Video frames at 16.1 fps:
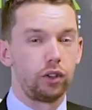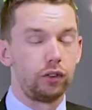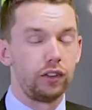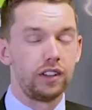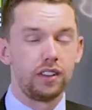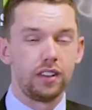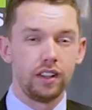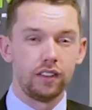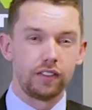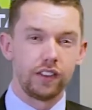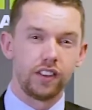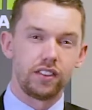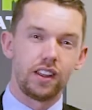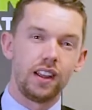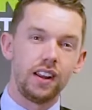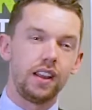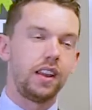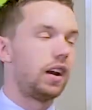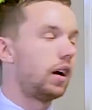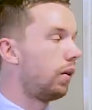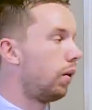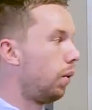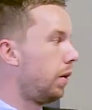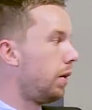So if there's any
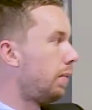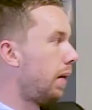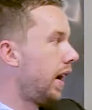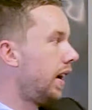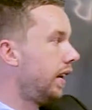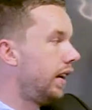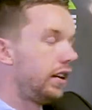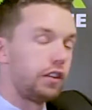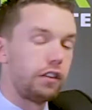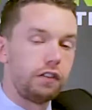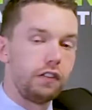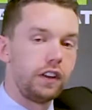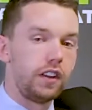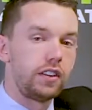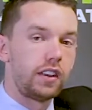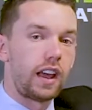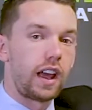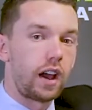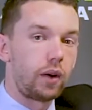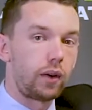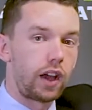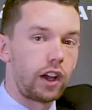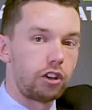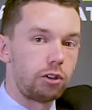error, we may need to fix
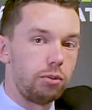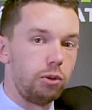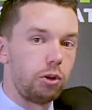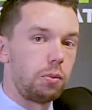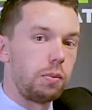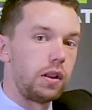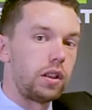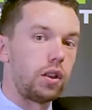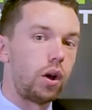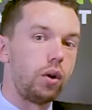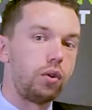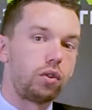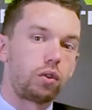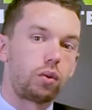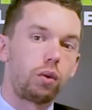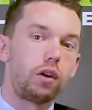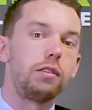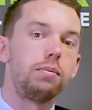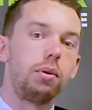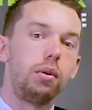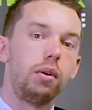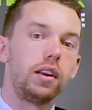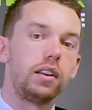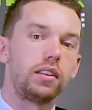our cash book, but those 3
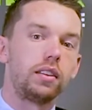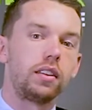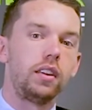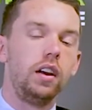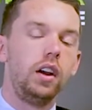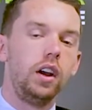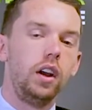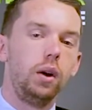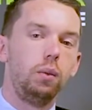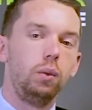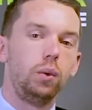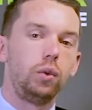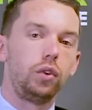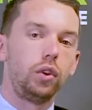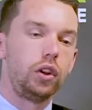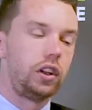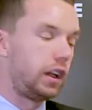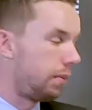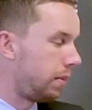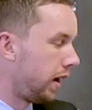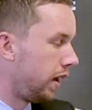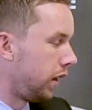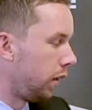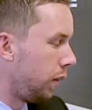points will certainly
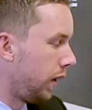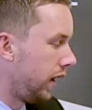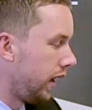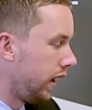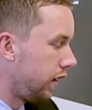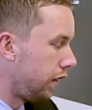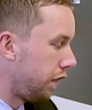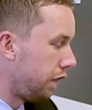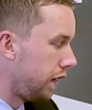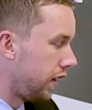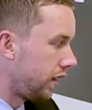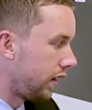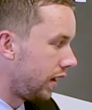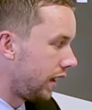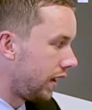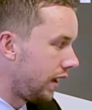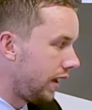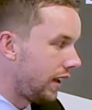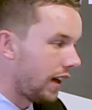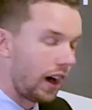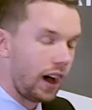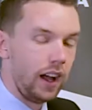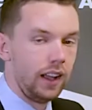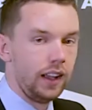mean that we need to fix it
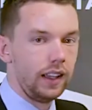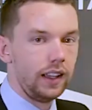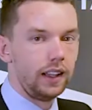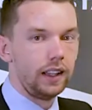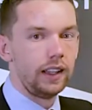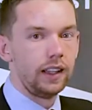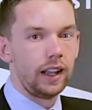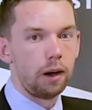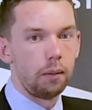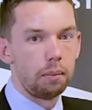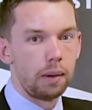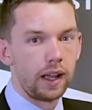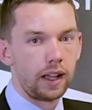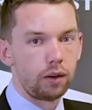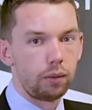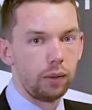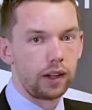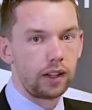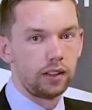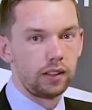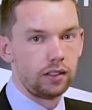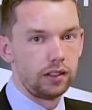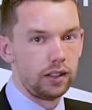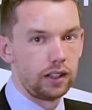here in our bank
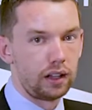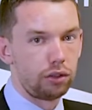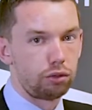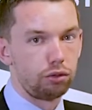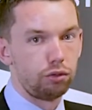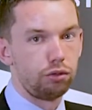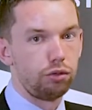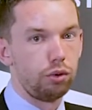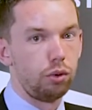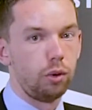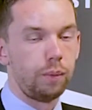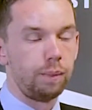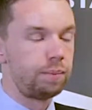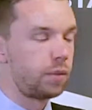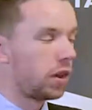reconciliation form.